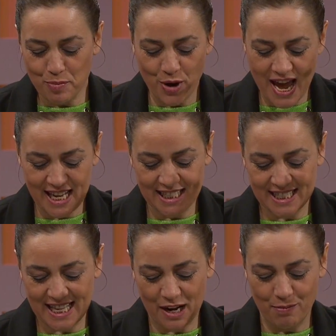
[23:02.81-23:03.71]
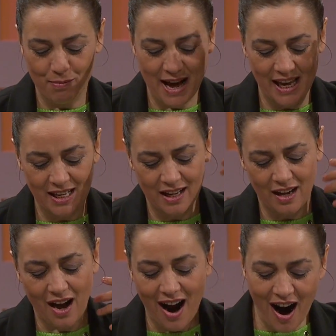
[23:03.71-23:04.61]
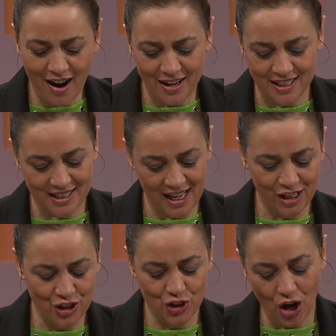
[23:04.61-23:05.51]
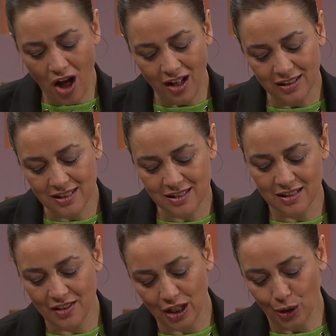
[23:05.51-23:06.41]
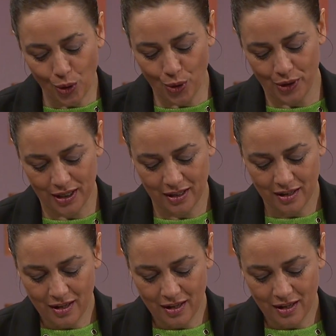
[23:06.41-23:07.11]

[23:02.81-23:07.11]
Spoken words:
prayed and said, my heart exalts the Lord.